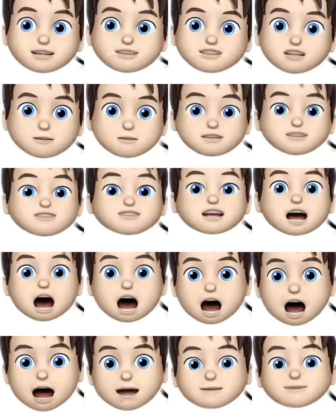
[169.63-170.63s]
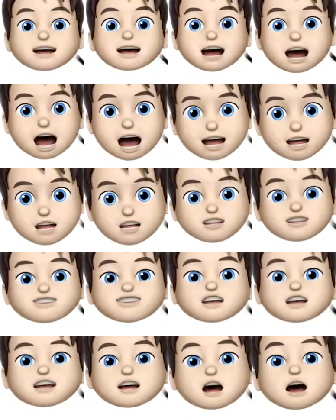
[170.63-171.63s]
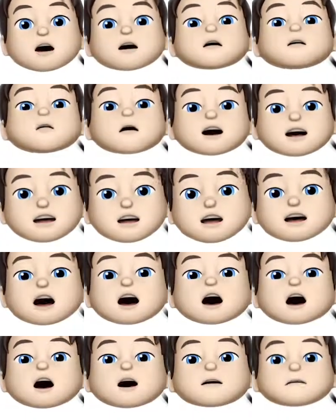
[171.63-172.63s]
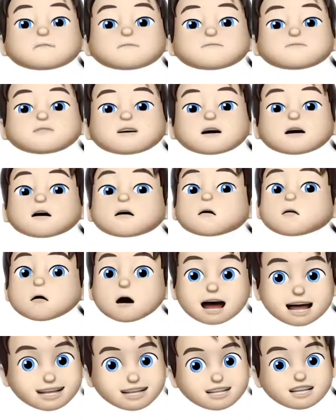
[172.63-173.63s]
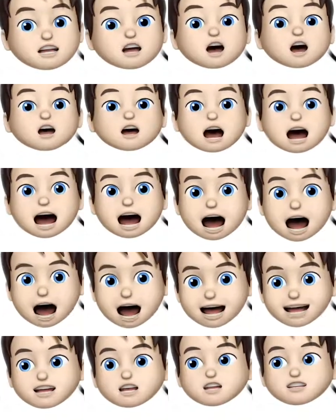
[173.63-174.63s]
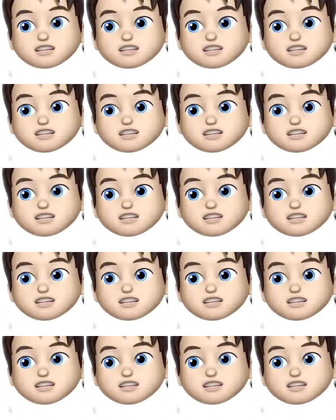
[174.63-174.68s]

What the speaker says: so much time and energy when you waste it on a line or